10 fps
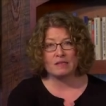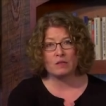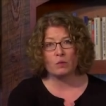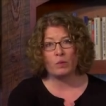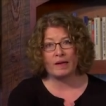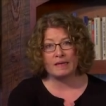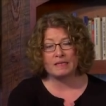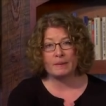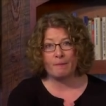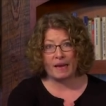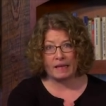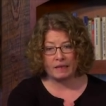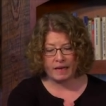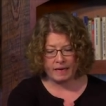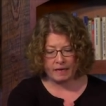that's the ready to
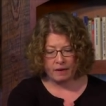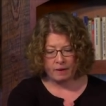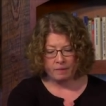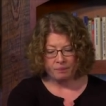bake light.